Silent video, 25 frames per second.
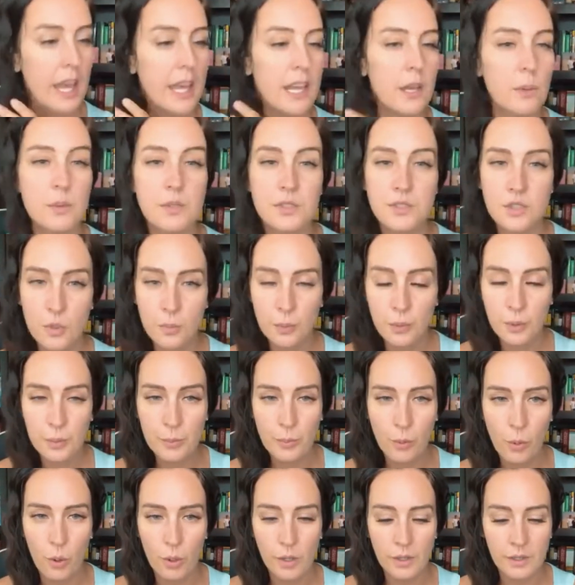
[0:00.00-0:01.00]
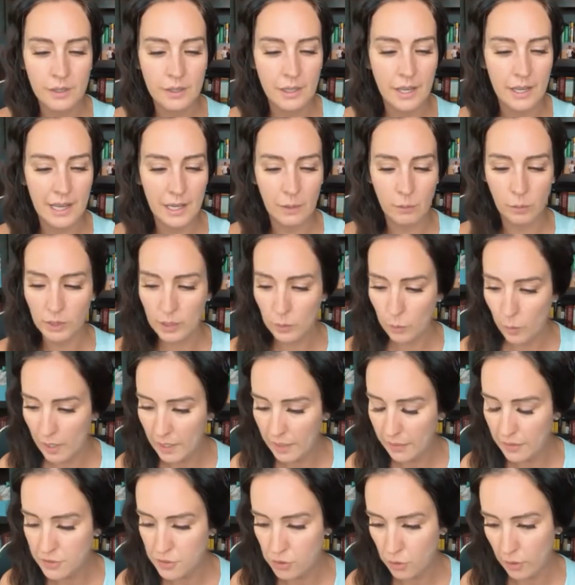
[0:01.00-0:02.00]
and it was super important and I really
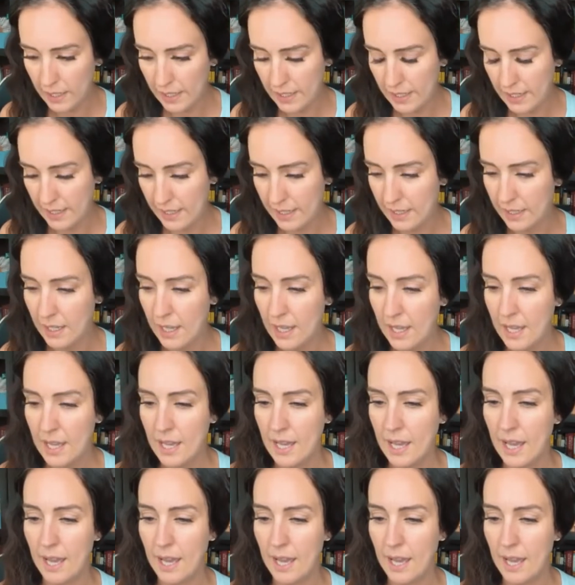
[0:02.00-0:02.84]
wanted the training,